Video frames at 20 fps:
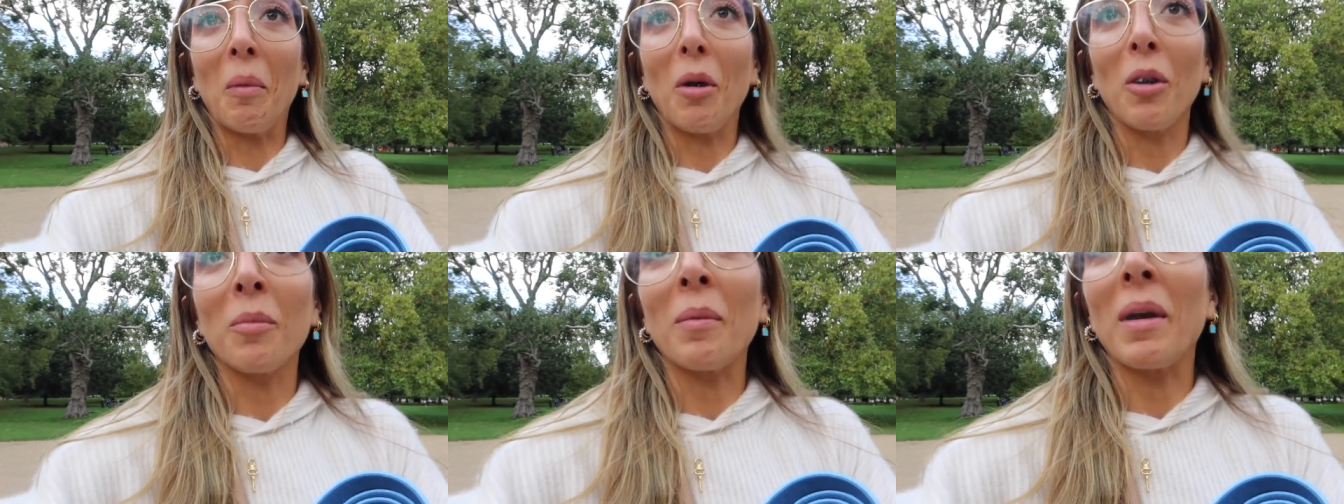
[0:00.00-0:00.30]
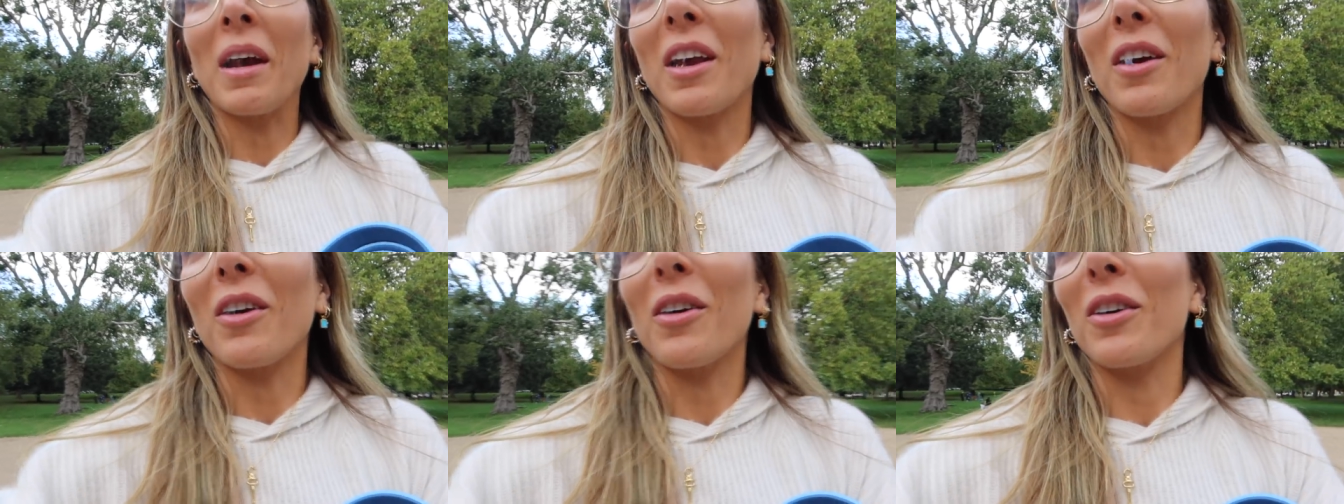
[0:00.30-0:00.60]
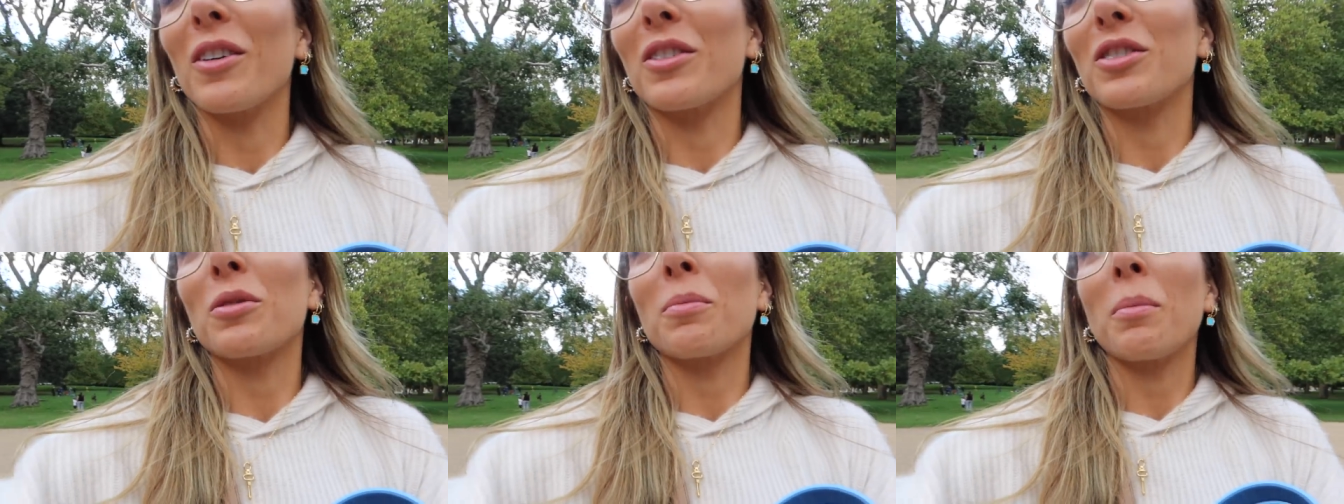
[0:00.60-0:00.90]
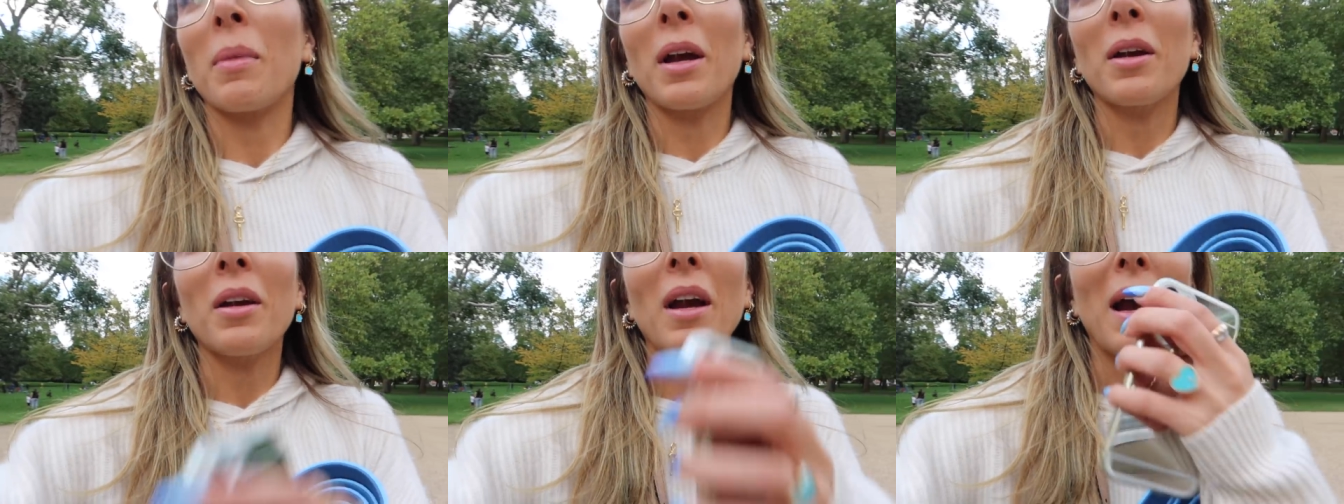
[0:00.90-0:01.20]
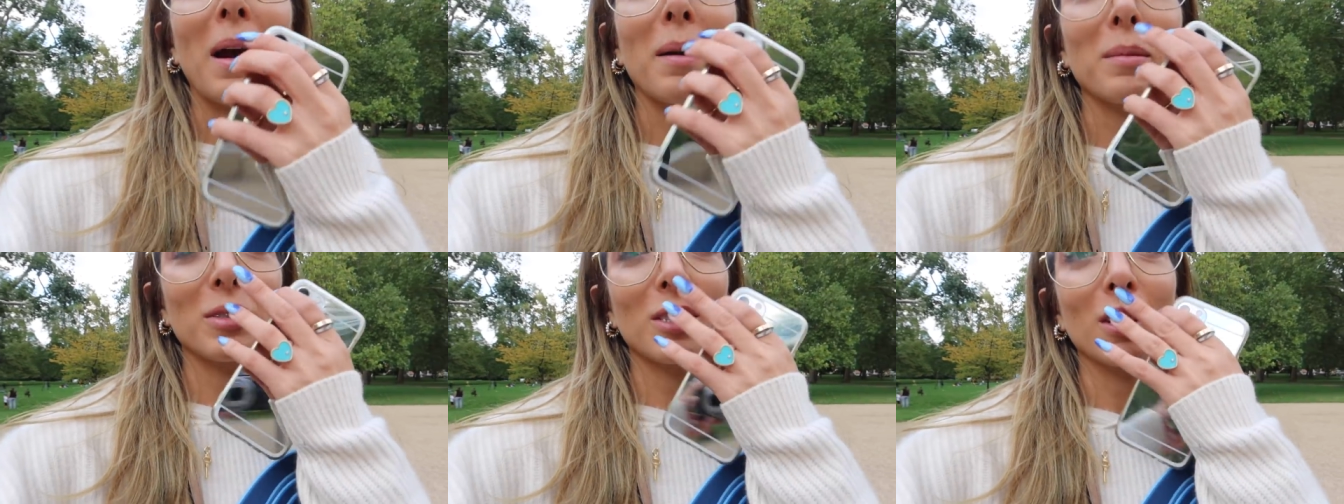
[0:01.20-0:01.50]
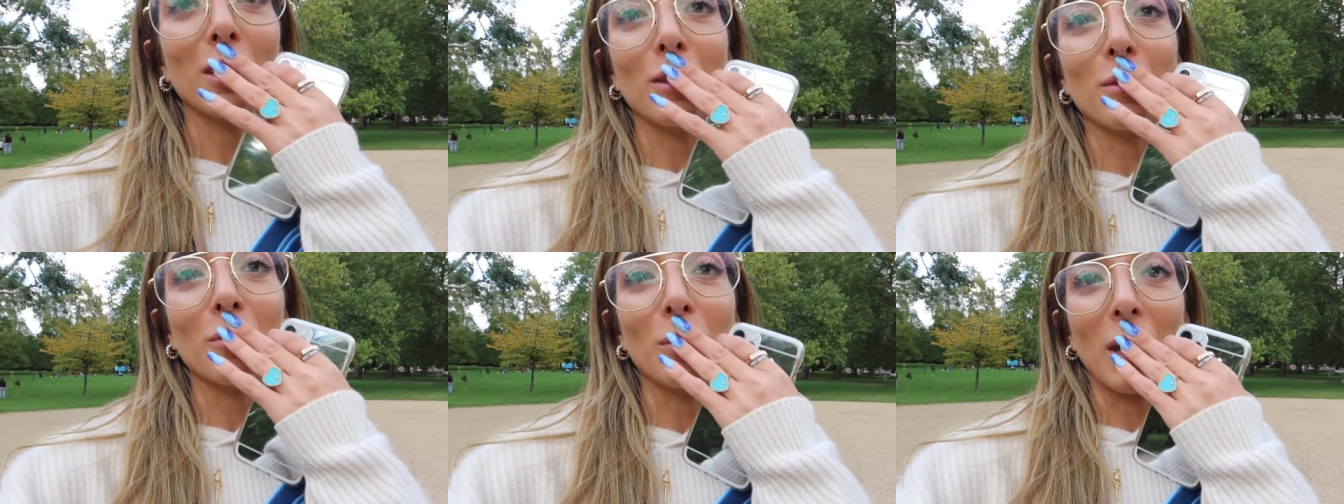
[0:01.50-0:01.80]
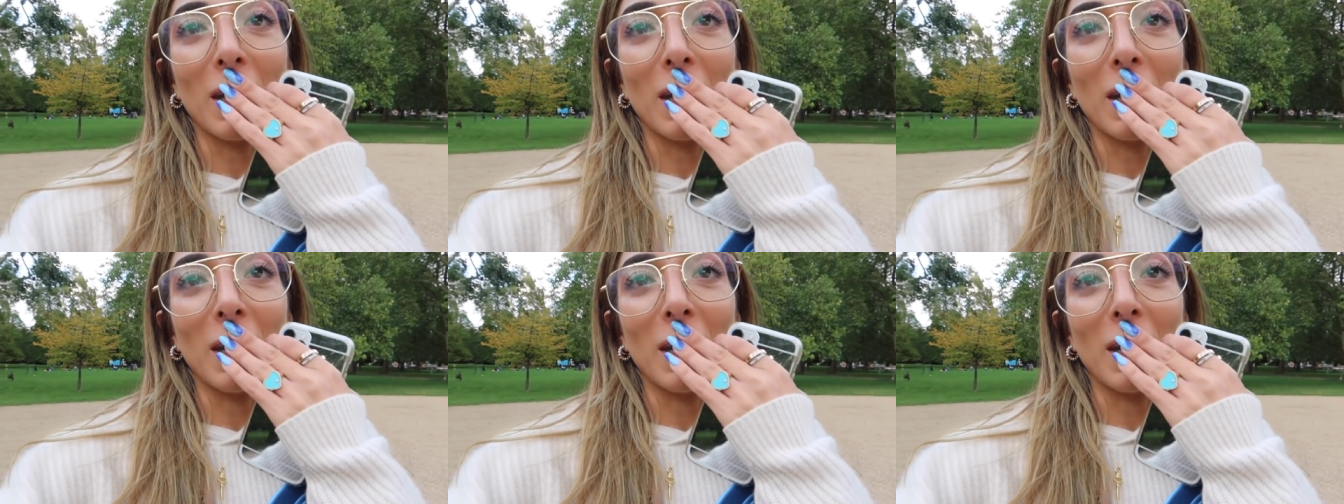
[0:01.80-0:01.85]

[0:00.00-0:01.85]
Oh my gosh, my absolute